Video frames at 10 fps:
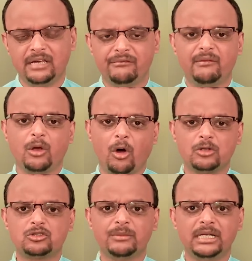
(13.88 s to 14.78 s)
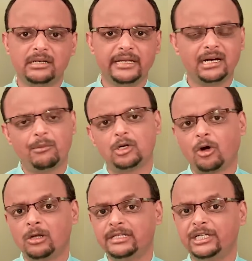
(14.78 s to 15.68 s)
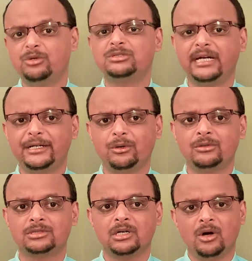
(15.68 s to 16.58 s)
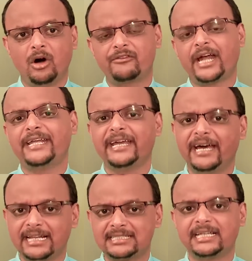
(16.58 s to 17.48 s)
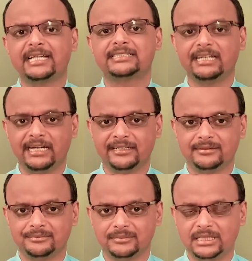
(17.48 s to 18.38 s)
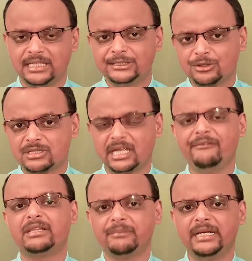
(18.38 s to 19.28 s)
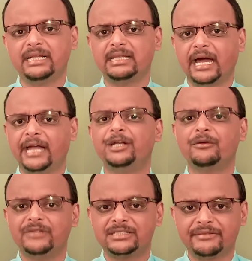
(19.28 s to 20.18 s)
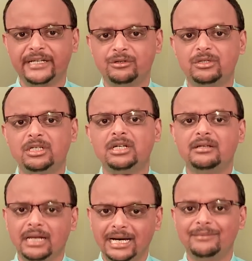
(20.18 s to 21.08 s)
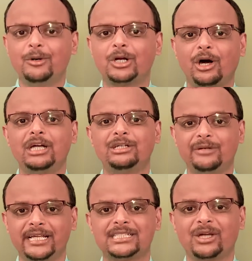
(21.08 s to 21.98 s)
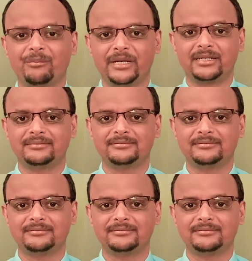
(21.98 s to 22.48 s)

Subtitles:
We will also be learning about all the do's and don'ts of writing a resignation letter. So stay with me till the end of this video to learn more on today's topic.